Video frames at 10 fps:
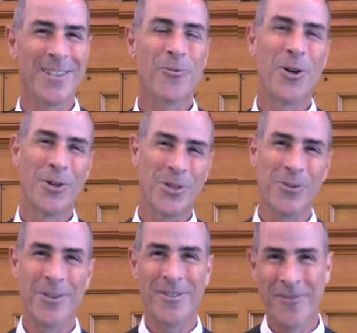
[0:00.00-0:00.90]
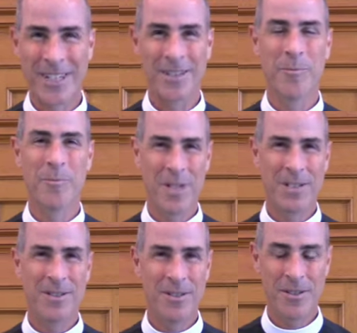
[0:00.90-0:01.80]
Wrongdoer and victim,
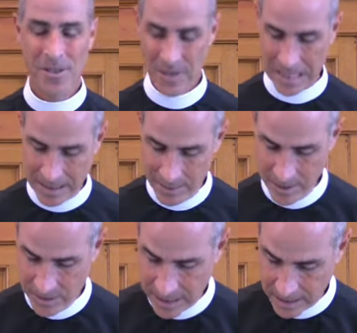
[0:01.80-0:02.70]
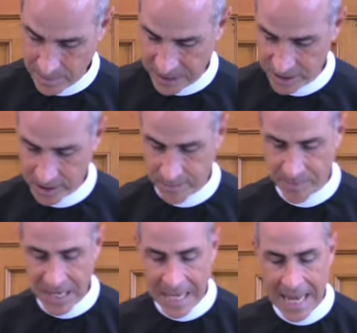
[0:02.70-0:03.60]
but you get the picture.
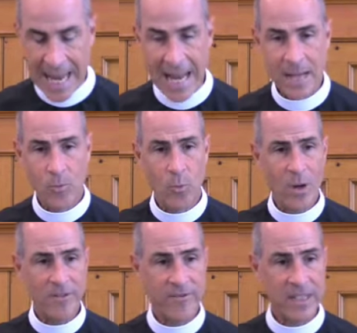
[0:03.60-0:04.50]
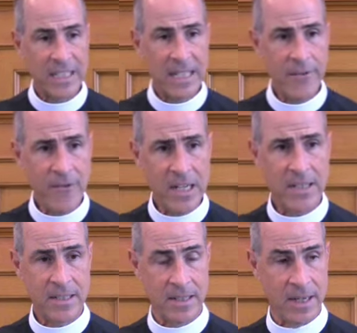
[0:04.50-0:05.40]
And what
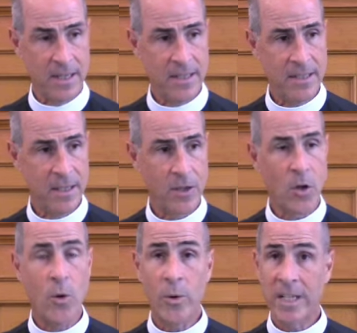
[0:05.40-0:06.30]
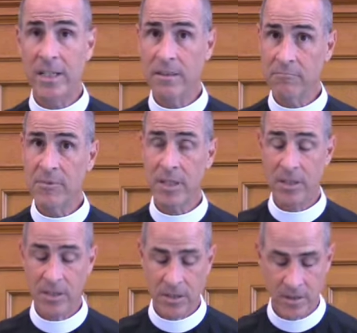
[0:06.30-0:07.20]
forgiveness does,
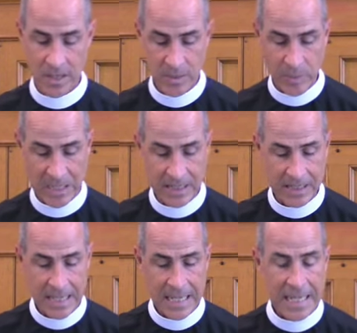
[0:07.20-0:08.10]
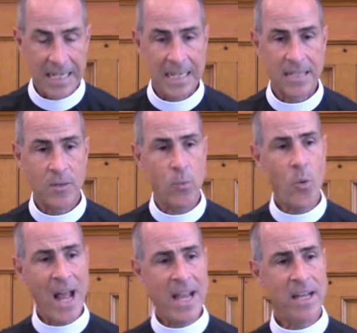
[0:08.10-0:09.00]
according to this piece, is a
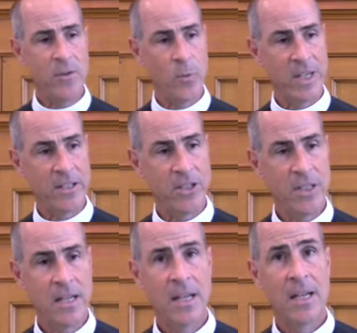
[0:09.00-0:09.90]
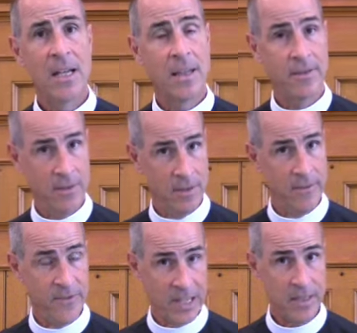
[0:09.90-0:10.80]
way in which the
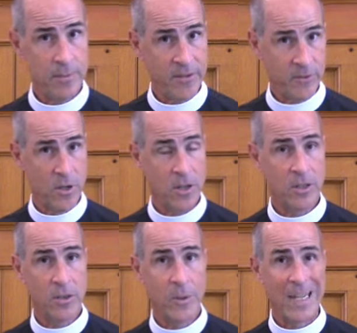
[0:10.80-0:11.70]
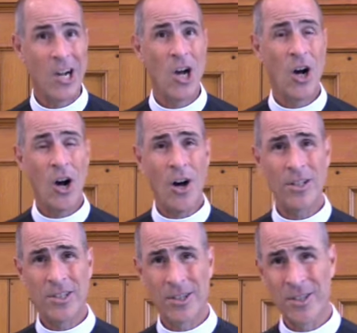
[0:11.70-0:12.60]
victim of wrongdoing
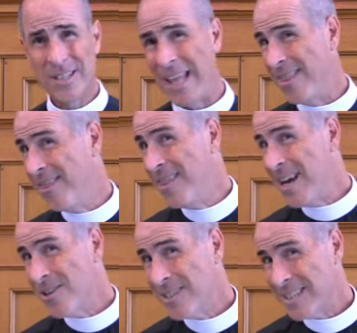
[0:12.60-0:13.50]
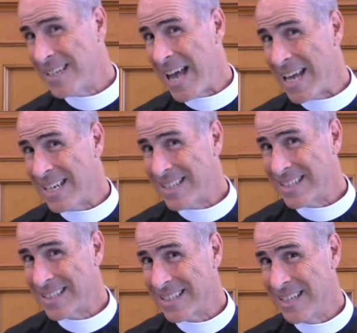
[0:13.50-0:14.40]
alters their status